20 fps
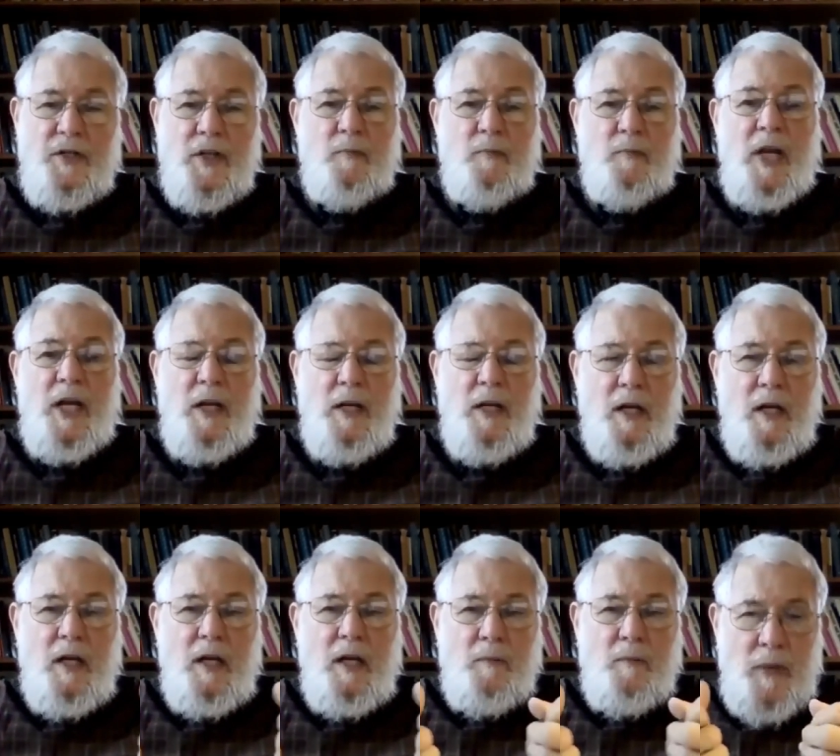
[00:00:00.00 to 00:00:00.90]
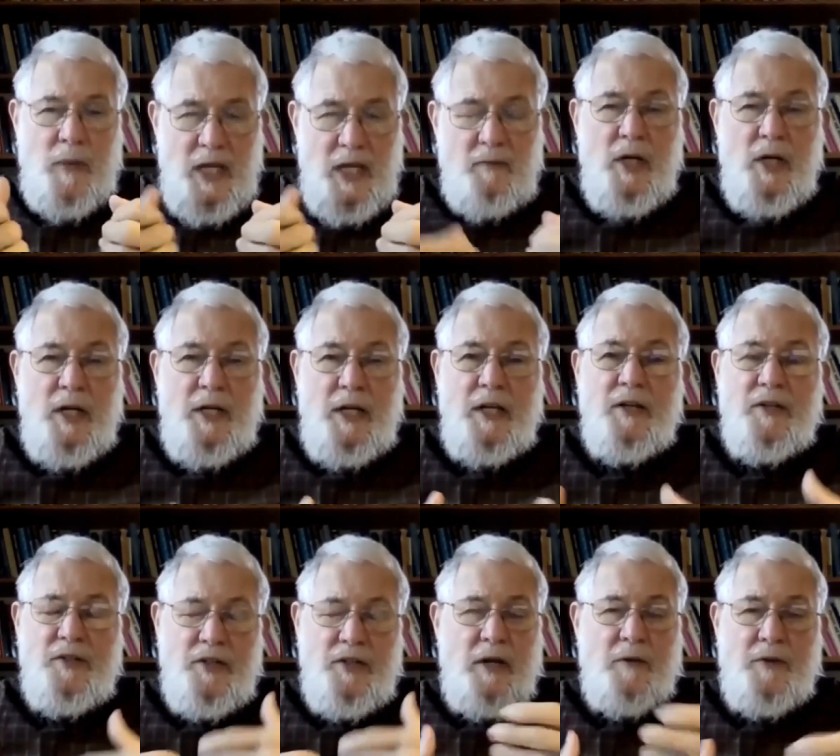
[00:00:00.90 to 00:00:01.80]
and make make money,
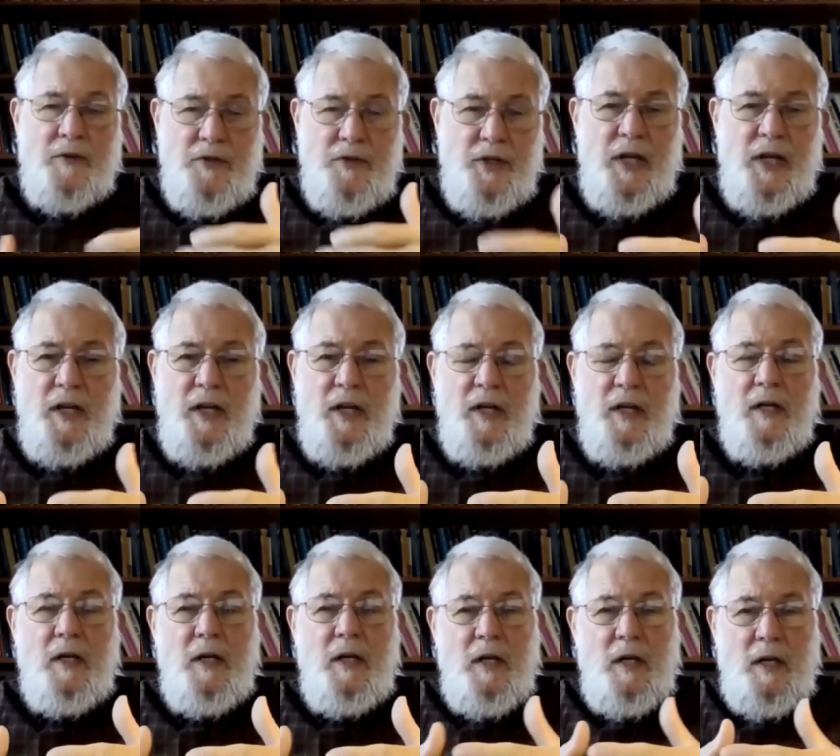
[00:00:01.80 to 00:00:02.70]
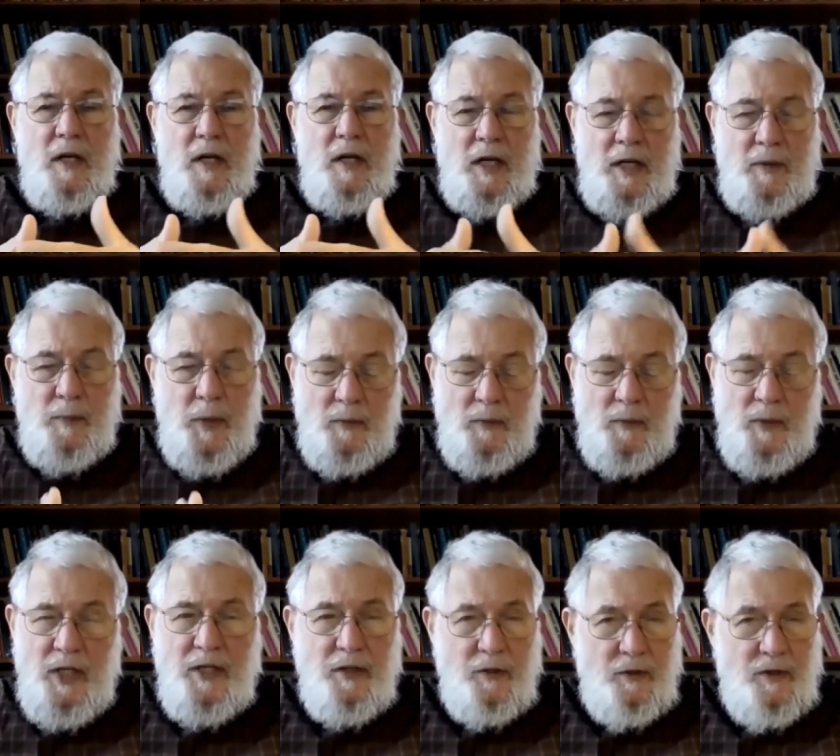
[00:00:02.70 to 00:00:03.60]
as I was saying, a
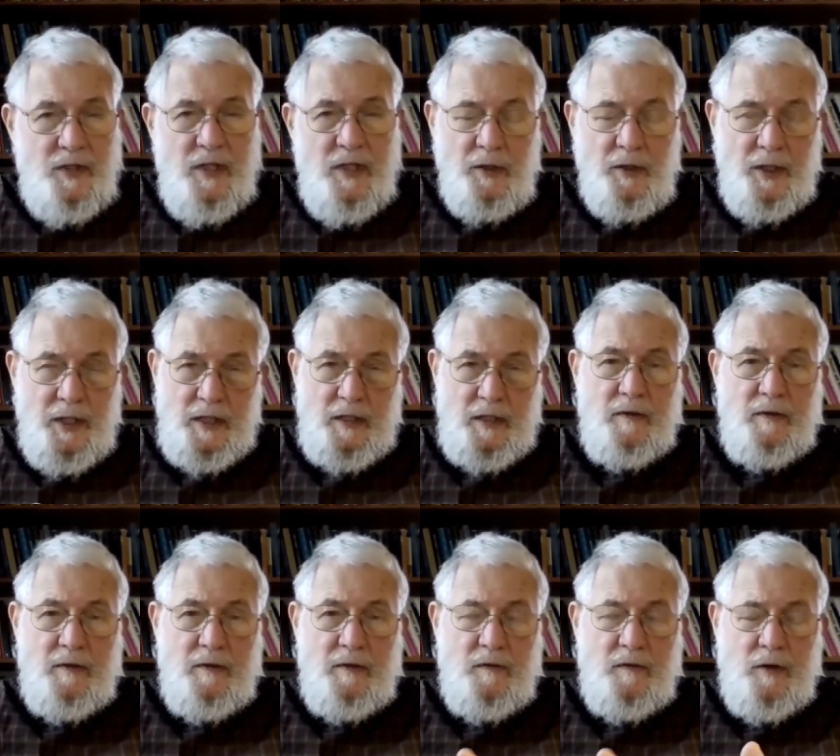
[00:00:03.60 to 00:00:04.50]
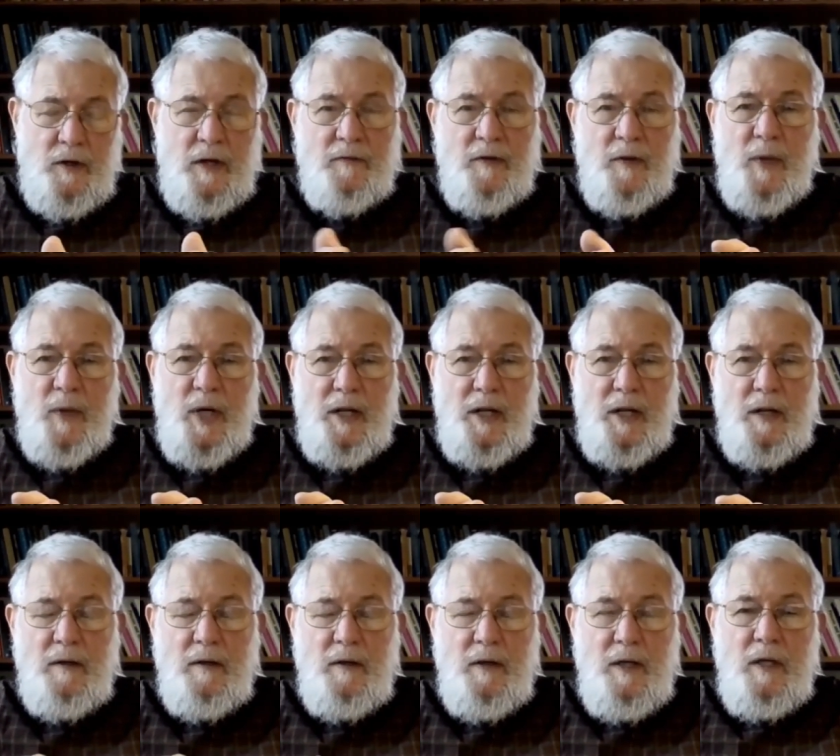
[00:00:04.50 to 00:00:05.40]
public utility for everybody.
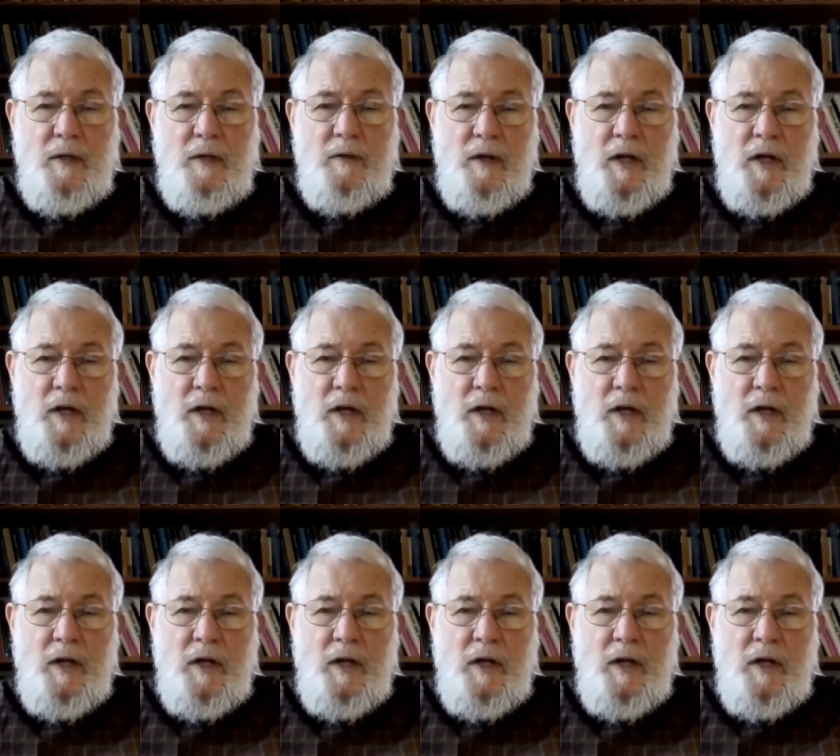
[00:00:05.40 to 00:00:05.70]
Right.